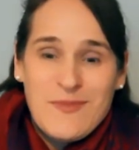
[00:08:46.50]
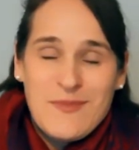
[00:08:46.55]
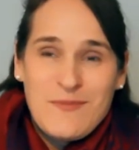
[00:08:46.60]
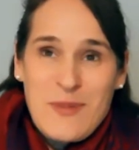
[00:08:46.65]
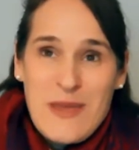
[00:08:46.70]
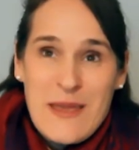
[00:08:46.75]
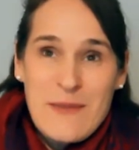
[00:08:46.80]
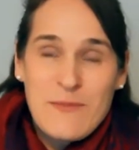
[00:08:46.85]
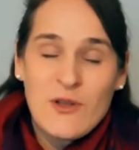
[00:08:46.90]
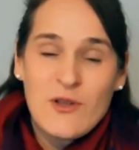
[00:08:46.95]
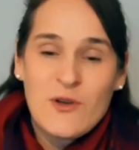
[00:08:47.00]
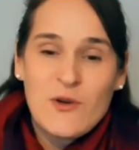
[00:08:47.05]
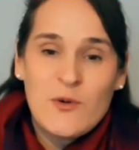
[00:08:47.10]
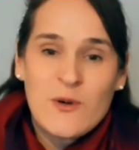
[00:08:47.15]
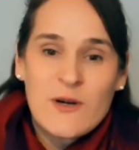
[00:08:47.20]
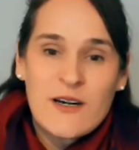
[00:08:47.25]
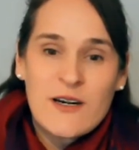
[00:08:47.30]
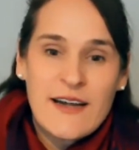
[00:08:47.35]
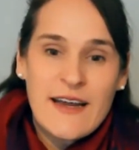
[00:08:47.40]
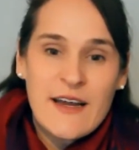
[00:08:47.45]
people who
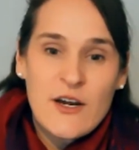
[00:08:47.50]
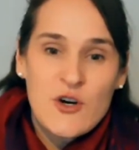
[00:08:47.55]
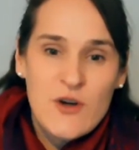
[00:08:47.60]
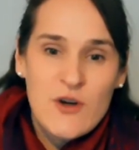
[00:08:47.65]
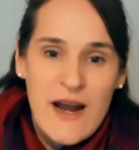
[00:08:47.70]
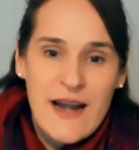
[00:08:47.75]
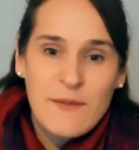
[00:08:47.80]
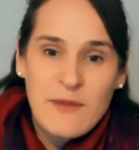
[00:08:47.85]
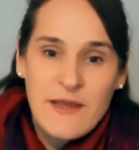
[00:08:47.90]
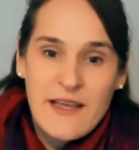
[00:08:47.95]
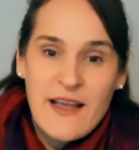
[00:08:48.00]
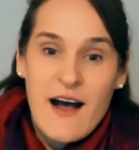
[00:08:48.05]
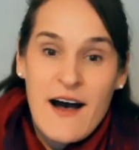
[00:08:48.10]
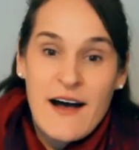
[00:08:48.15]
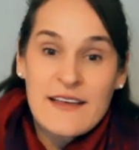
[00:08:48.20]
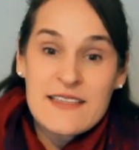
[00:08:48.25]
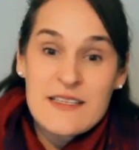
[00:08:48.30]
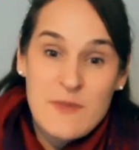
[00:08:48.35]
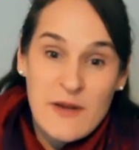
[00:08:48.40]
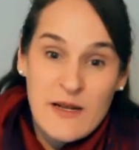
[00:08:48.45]
were incredibly
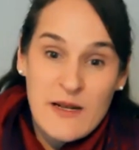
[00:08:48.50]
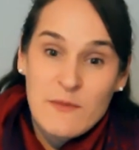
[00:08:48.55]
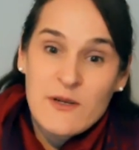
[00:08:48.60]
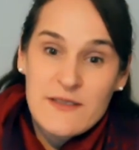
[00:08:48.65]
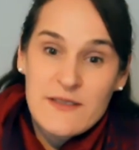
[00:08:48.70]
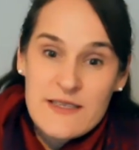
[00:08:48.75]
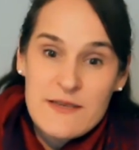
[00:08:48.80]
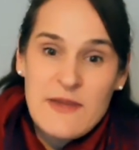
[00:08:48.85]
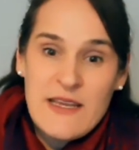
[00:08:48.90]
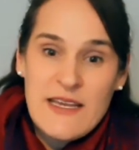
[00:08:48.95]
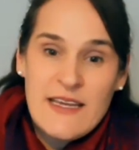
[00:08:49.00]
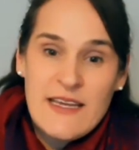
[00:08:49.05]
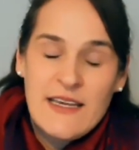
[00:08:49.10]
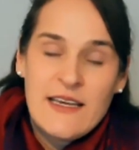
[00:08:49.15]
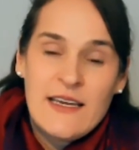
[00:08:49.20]
hospitable to me,